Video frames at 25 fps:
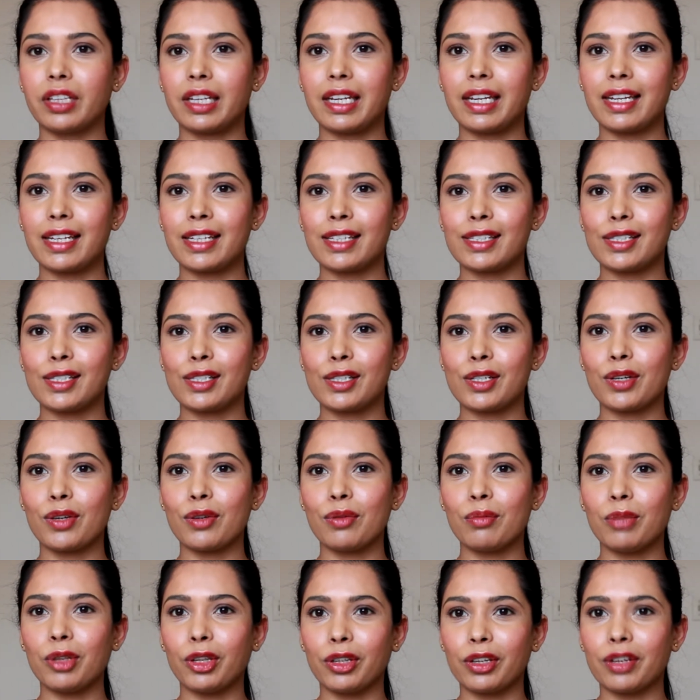things
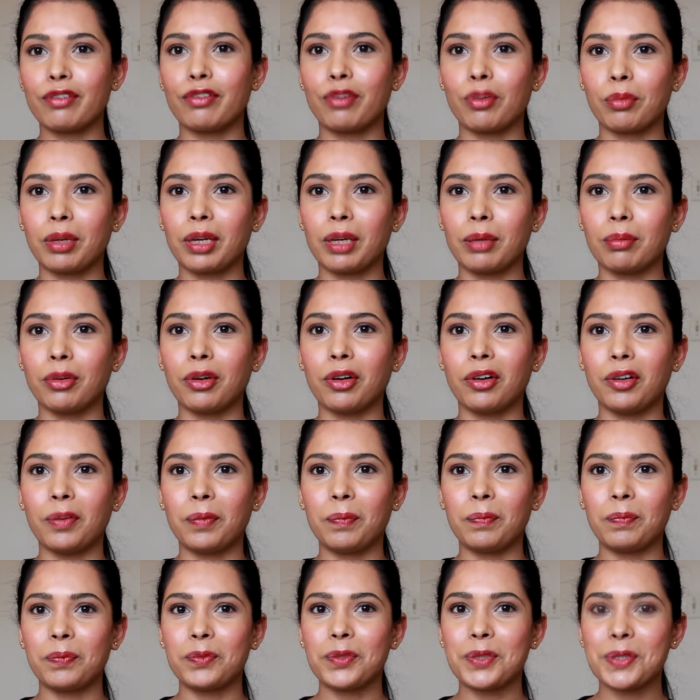to a million different people,